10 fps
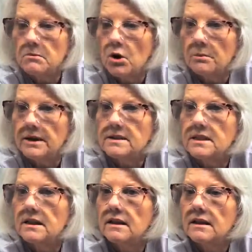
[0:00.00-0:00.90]

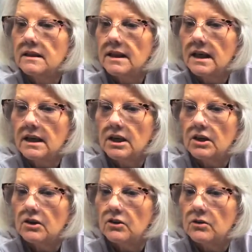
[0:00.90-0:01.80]
moment. Thank
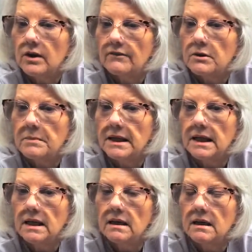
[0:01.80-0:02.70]
you,
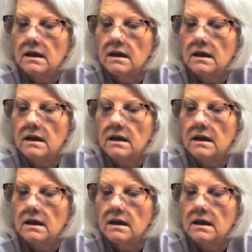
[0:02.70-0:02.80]
everybody.